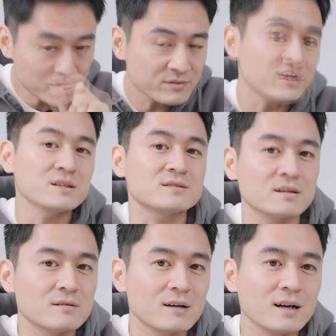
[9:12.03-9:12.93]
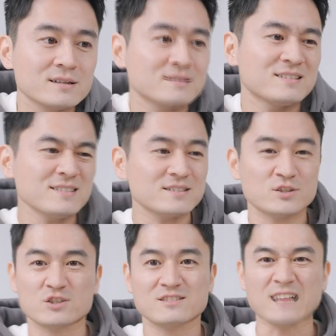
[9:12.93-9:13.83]
bit faster, right? this
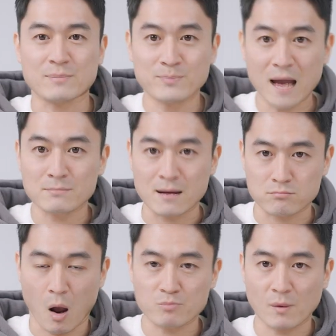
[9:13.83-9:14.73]
is just like Pac-Man